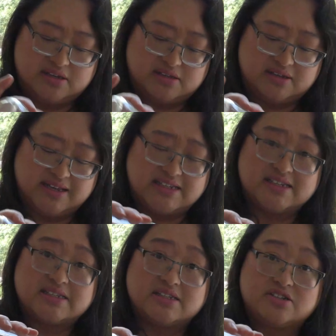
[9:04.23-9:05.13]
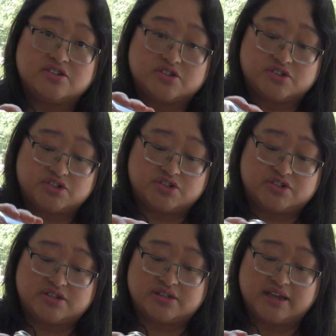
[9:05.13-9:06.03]
So let's just
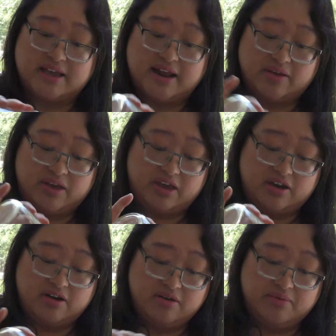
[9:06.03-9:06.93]
take it out here.